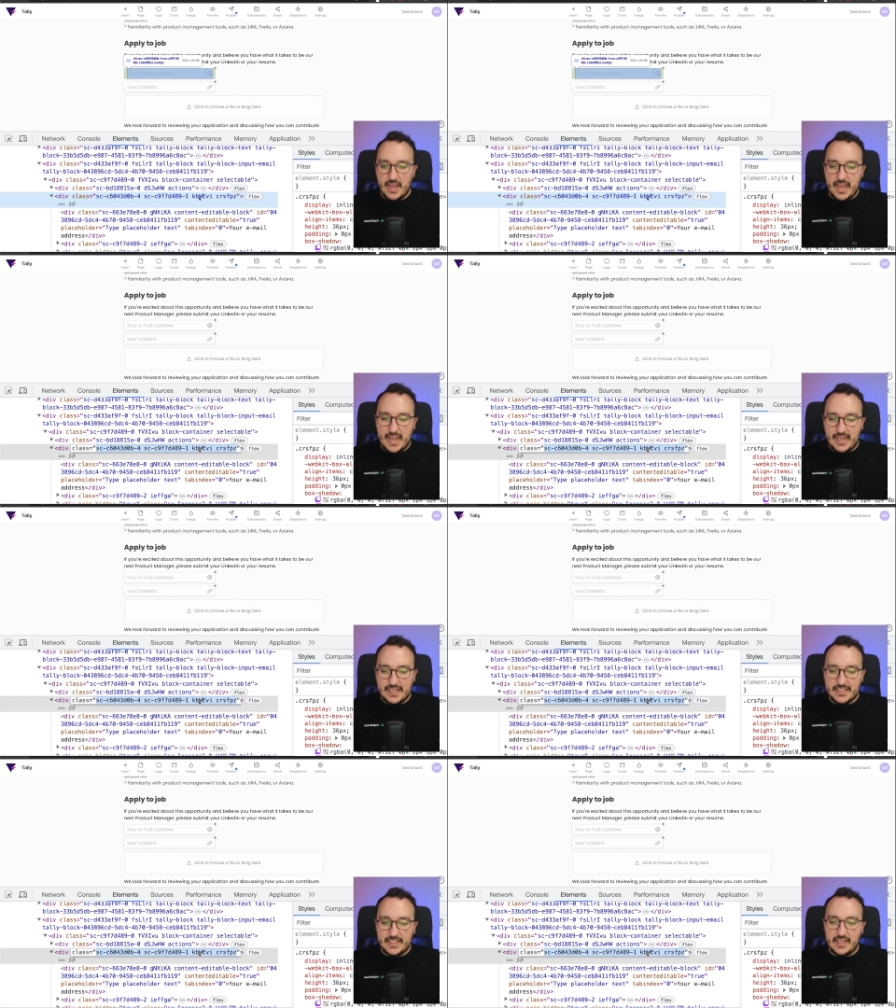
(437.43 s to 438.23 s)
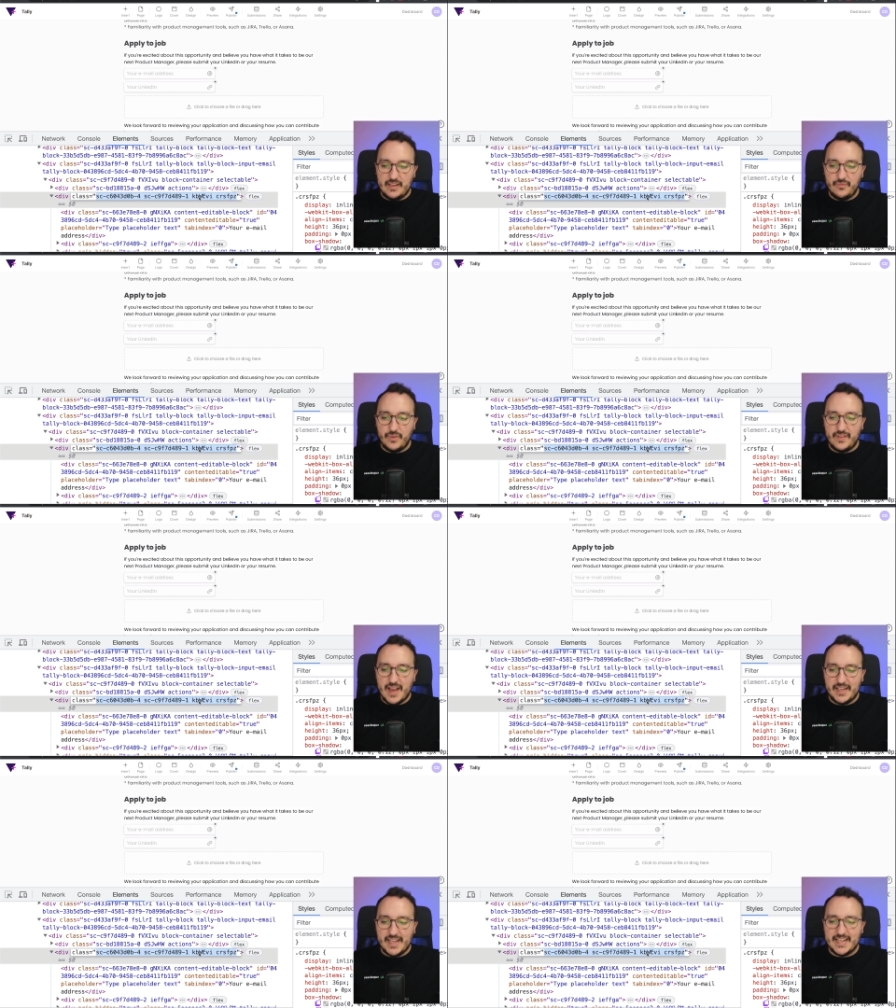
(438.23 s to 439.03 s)
and let's see if we
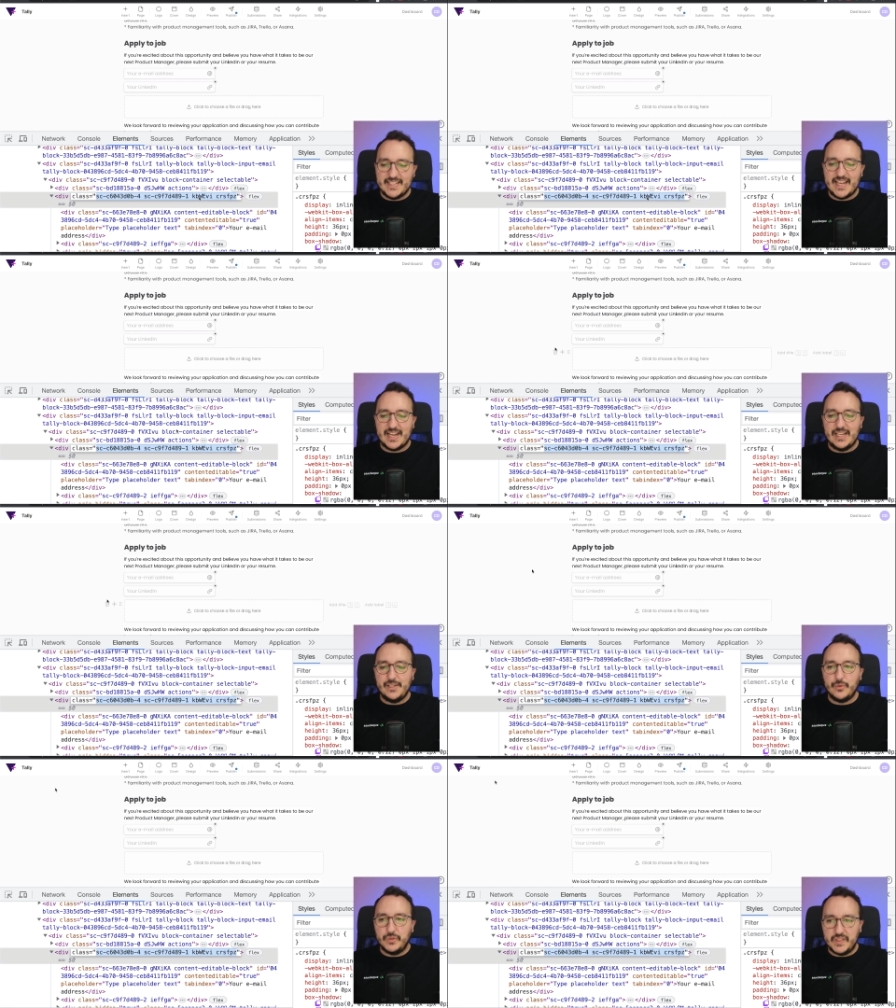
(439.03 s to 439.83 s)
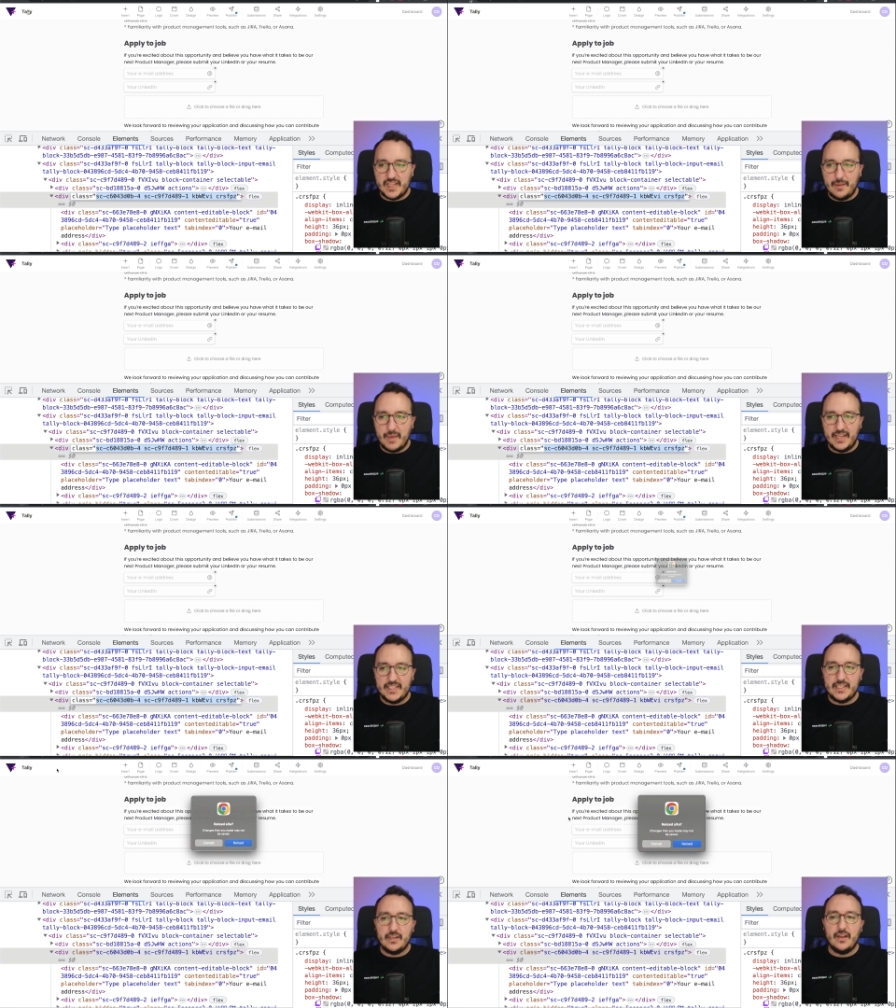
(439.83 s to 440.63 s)
got exactly the same
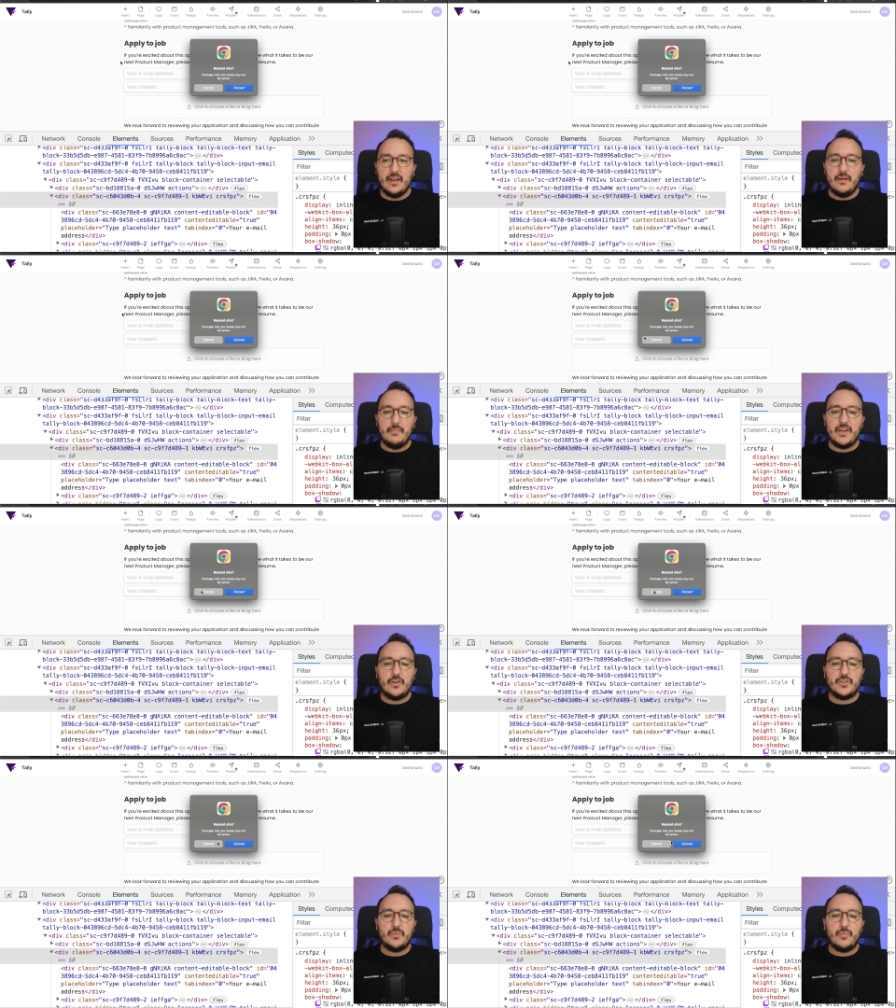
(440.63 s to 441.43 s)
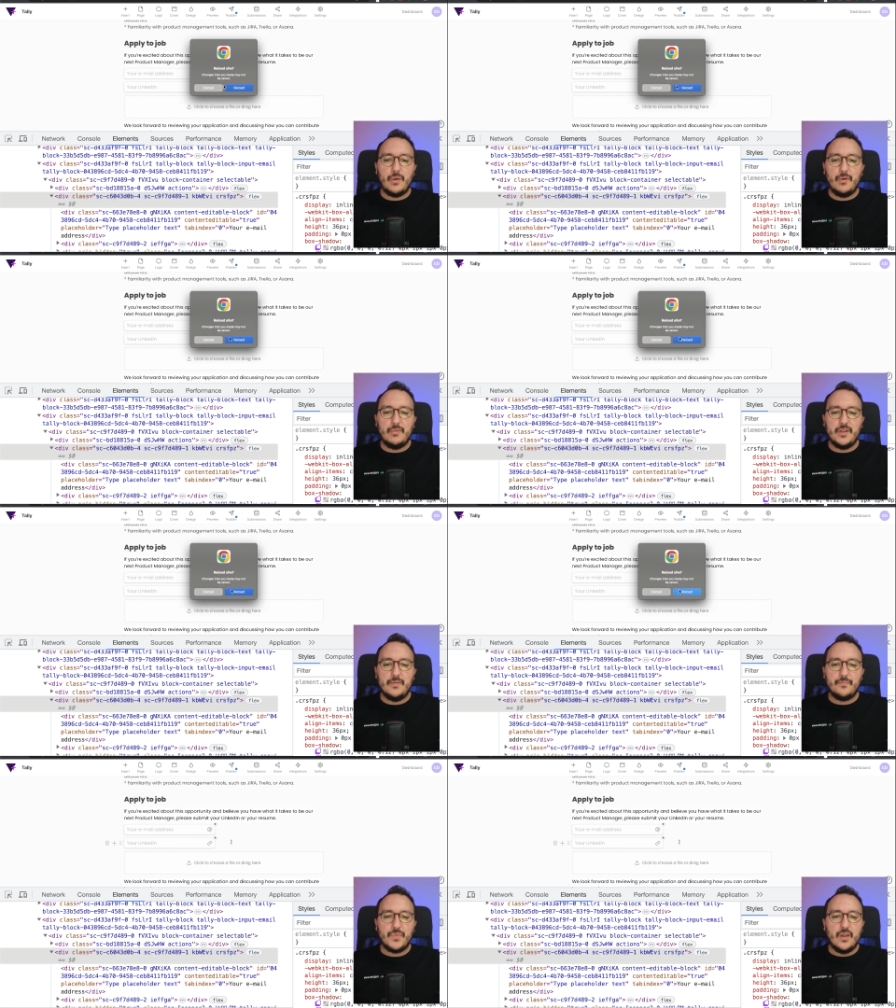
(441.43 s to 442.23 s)
ID because
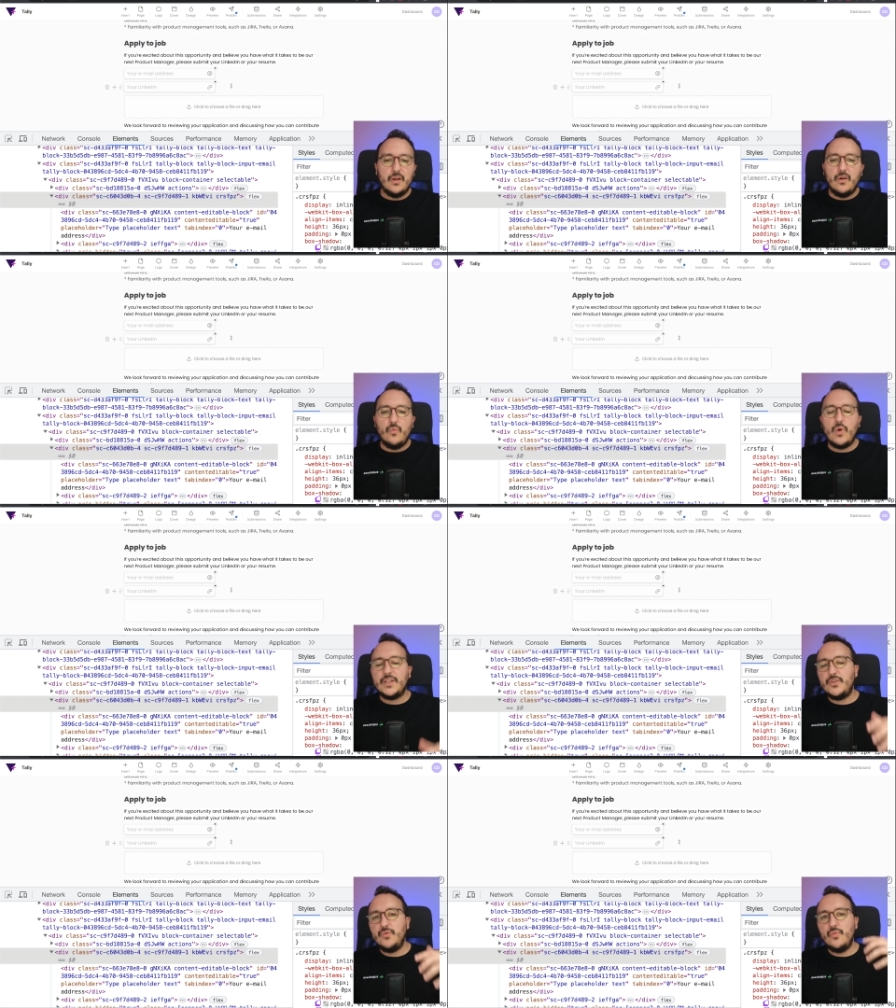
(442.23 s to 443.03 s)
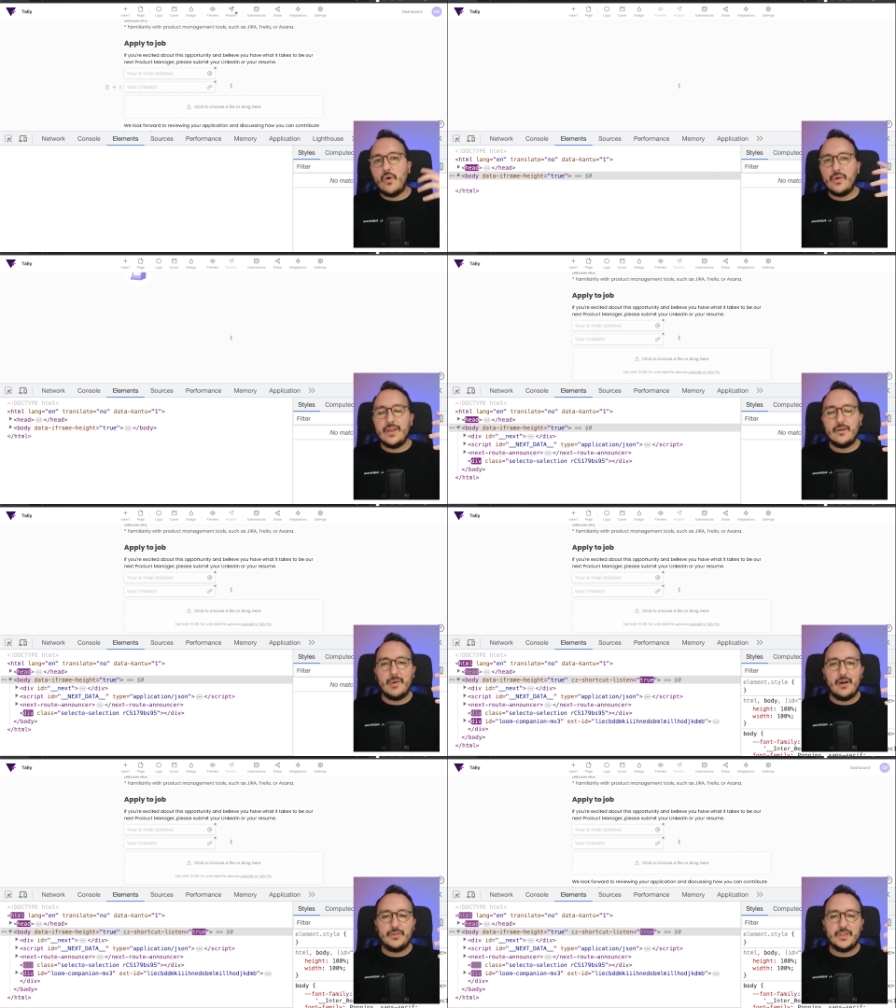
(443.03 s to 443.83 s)
probably what you worry
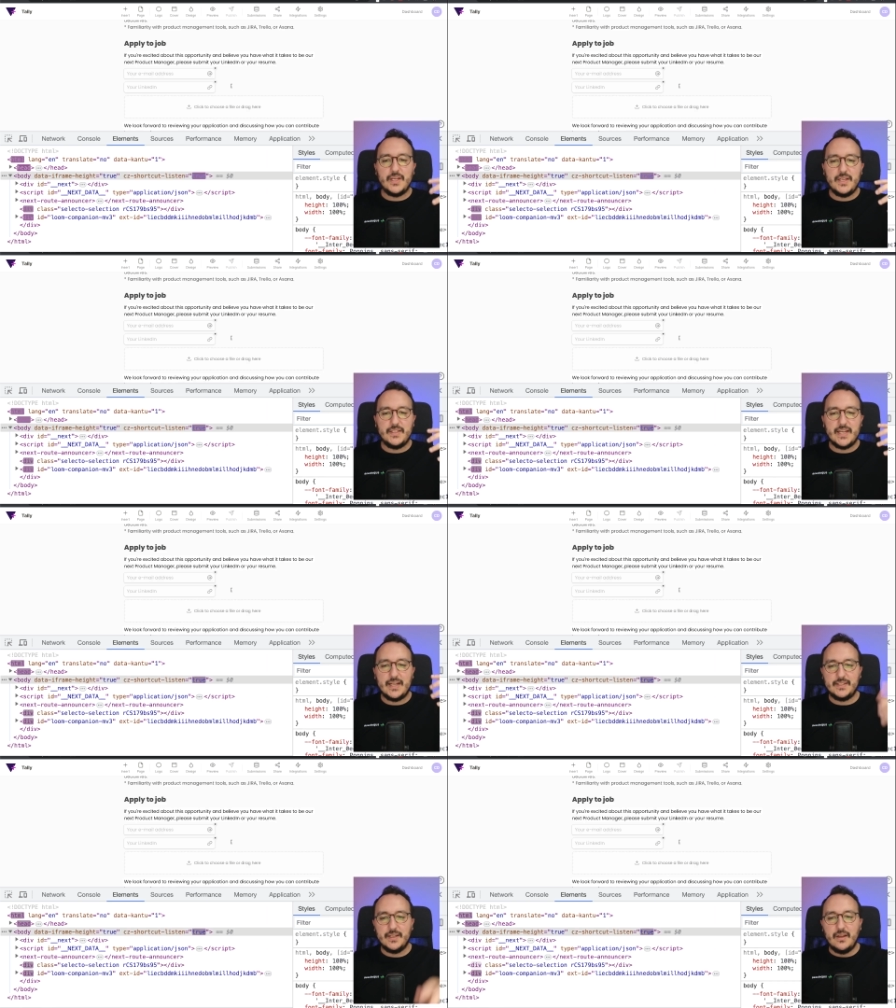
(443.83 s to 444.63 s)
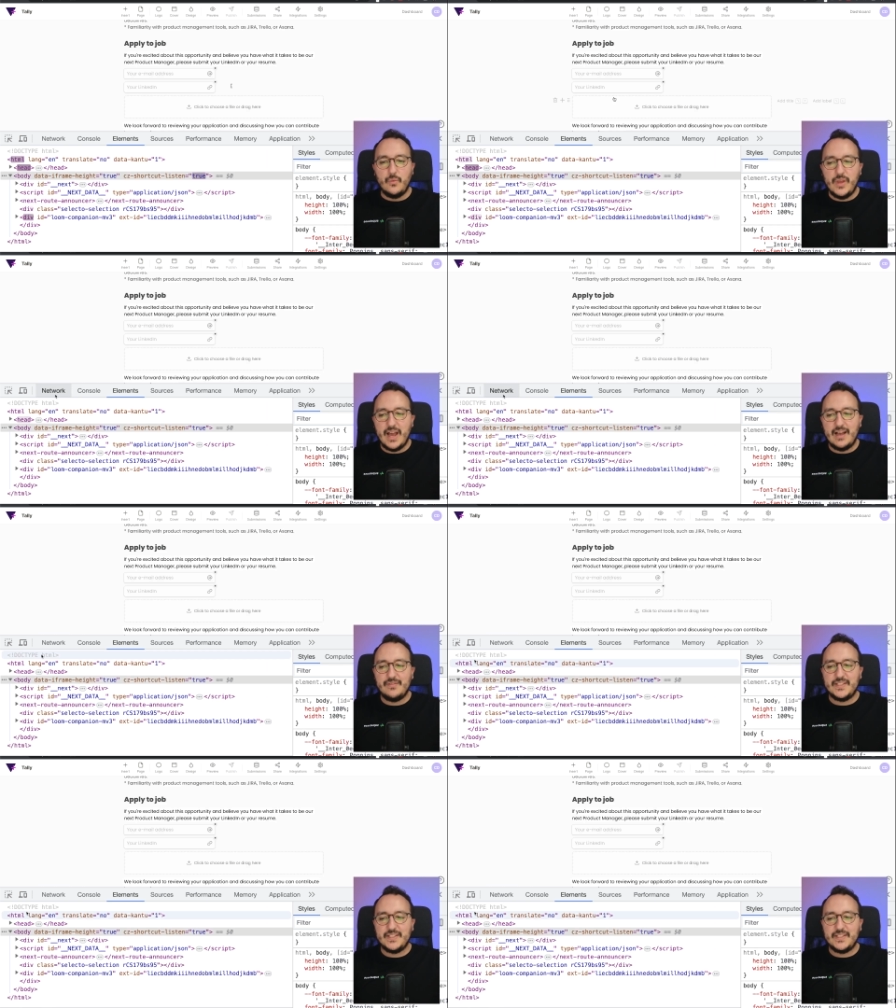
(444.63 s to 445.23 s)
about is that we have